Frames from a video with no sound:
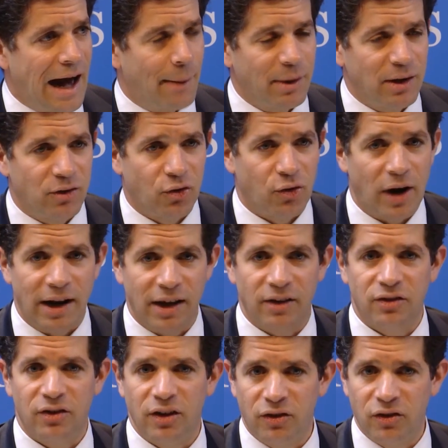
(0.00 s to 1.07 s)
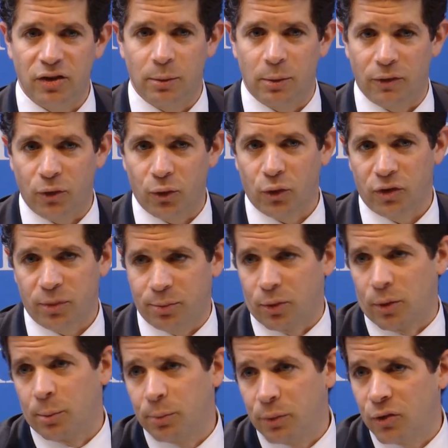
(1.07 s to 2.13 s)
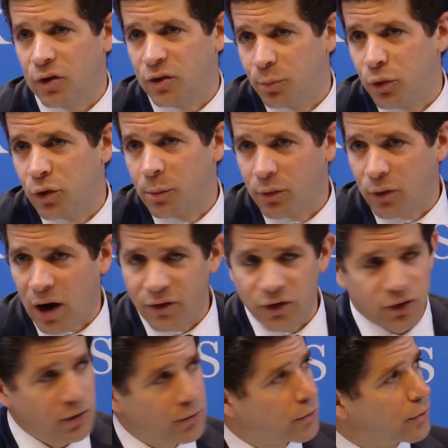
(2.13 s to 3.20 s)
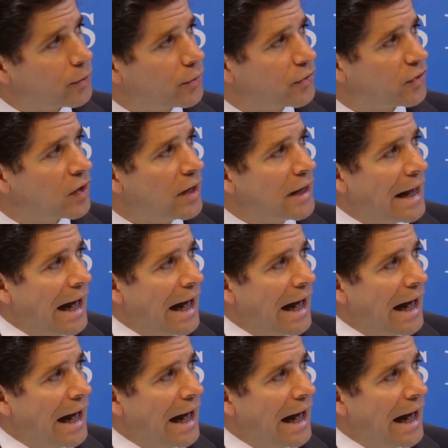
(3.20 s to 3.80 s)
into creating a system of cross-border privacy rules.